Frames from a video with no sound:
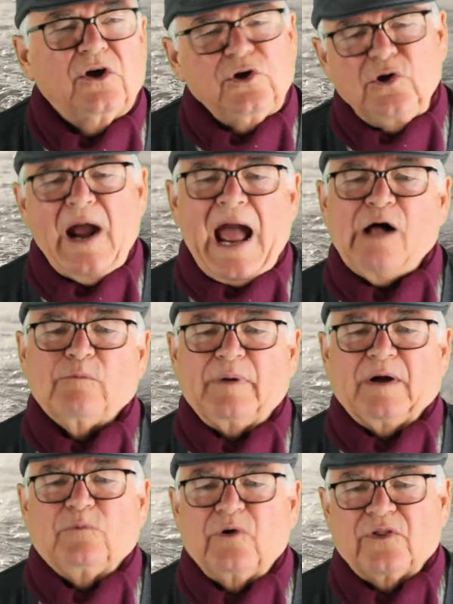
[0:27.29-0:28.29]
Young
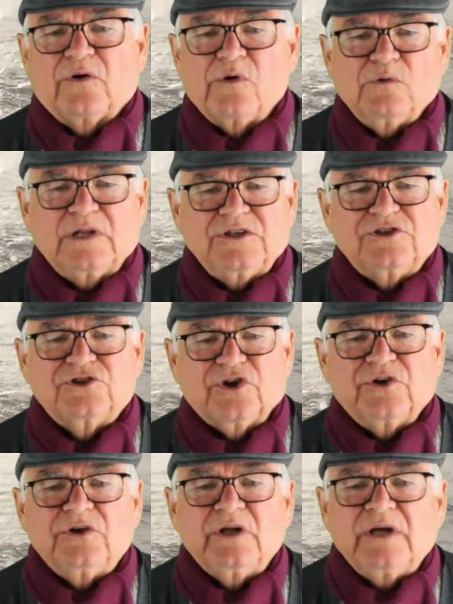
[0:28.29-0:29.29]
Albert were their only
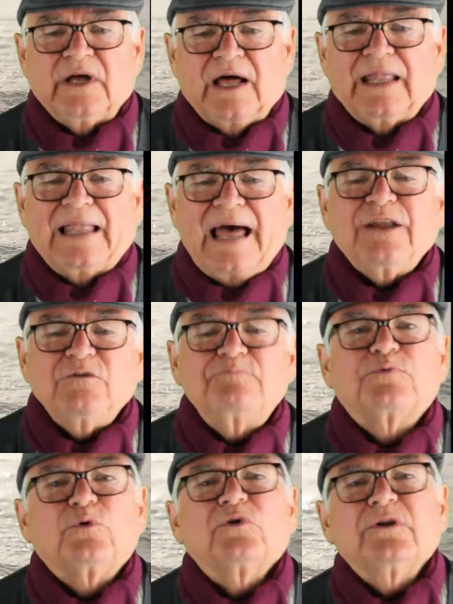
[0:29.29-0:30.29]
son, a lad who
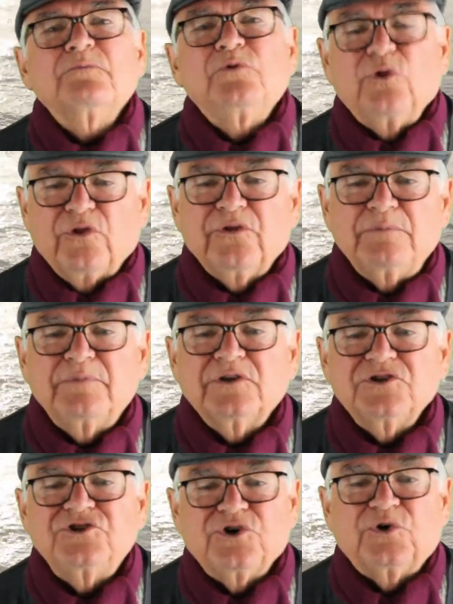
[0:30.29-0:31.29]
brought them nothing
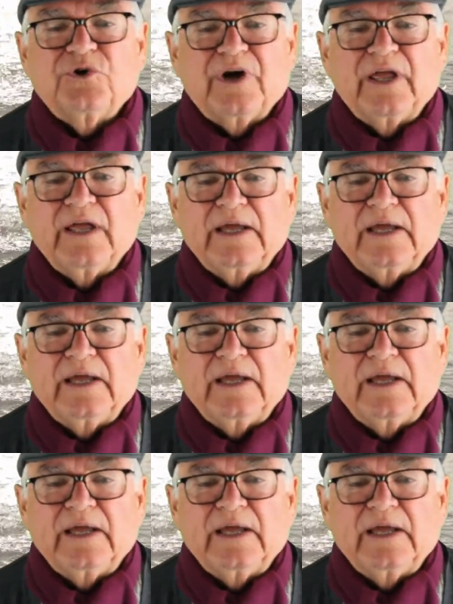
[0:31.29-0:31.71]
but joy.